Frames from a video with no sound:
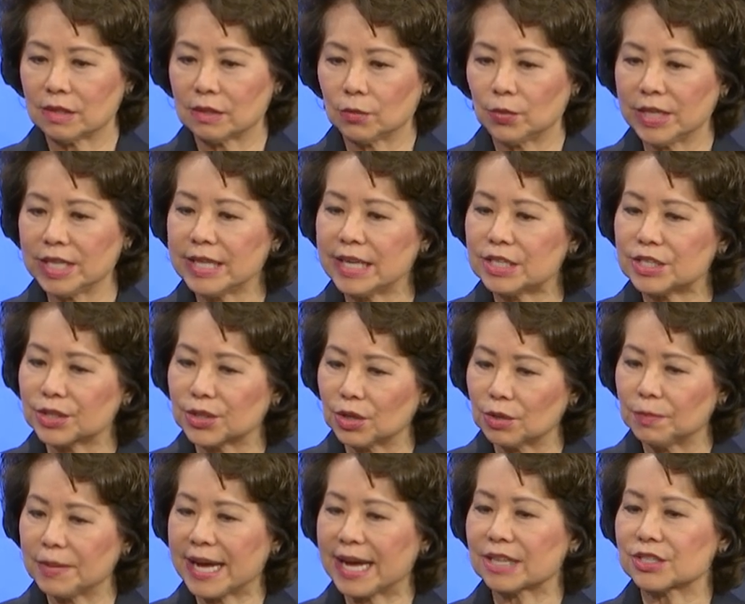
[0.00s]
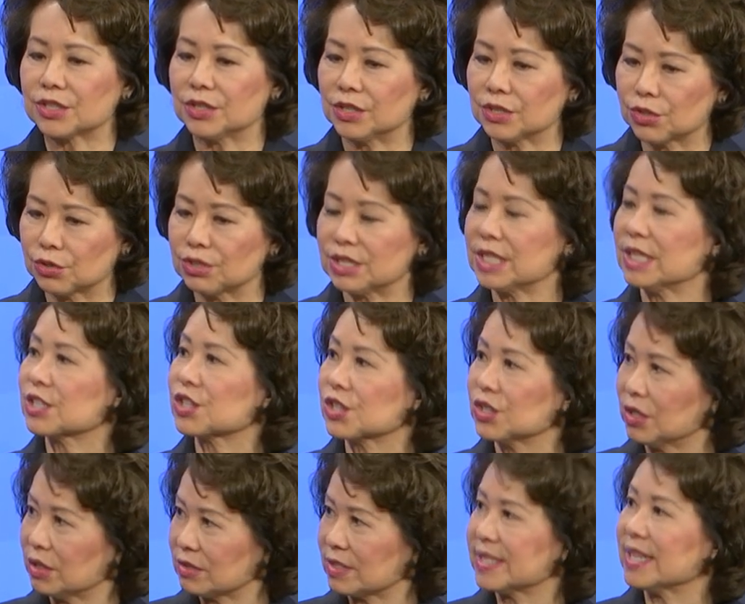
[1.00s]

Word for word: we need to go back to the traditional